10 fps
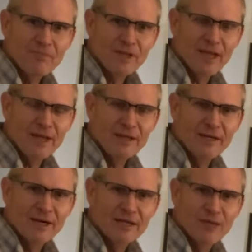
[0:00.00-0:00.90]
And
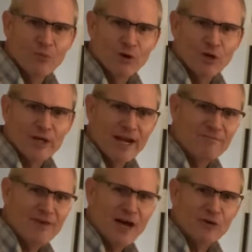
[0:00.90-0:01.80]
again, we're looking at
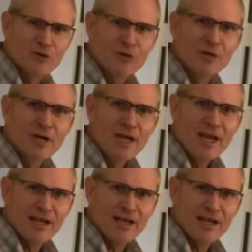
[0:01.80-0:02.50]
value and